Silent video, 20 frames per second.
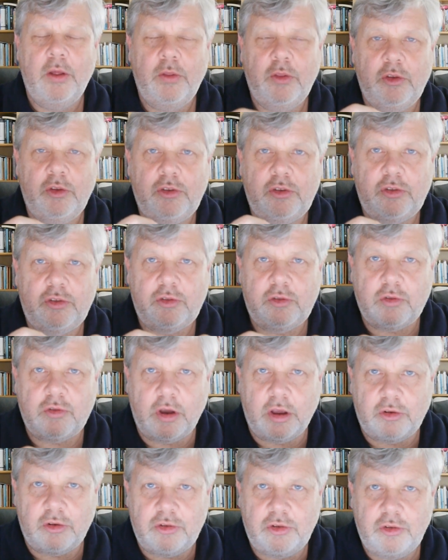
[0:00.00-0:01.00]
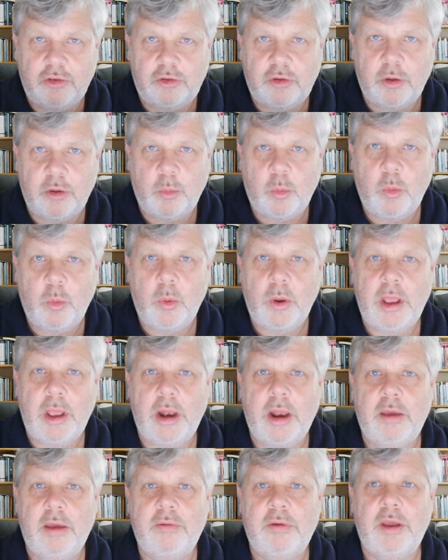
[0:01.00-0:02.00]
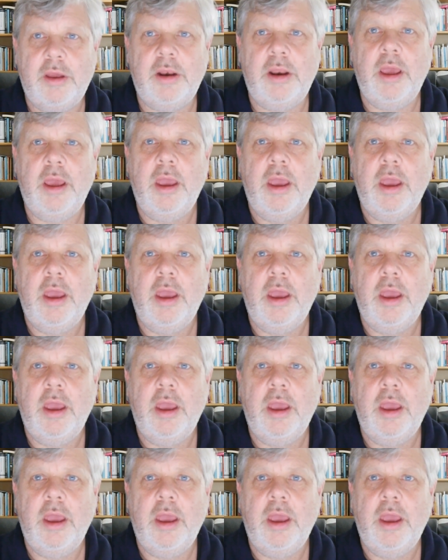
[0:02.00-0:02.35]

the structures that we live in?